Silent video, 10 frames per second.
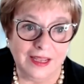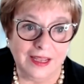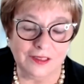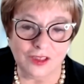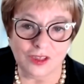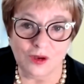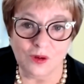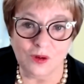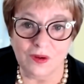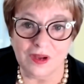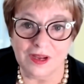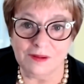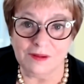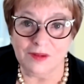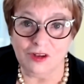And so,
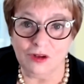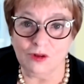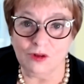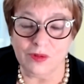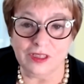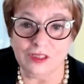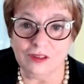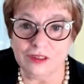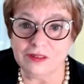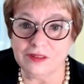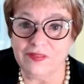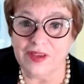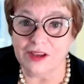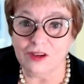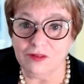you really learn the
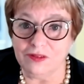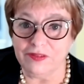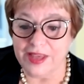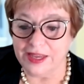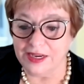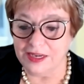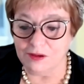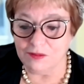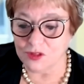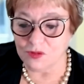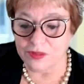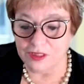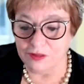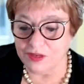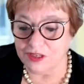value of that. And it was
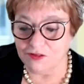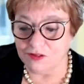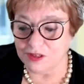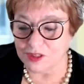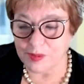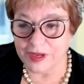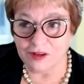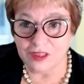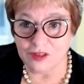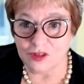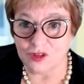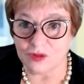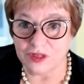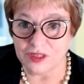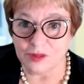really reinforced by all these
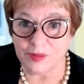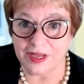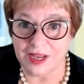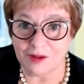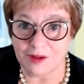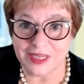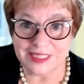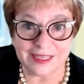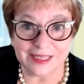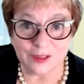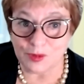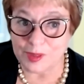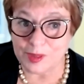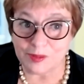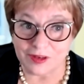stories about how my dad's
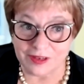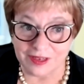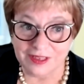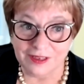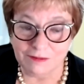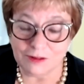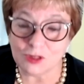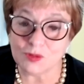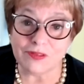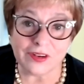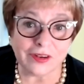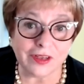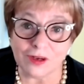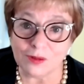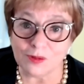remembered, which were very
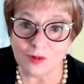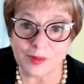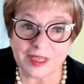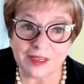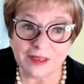heartwarming.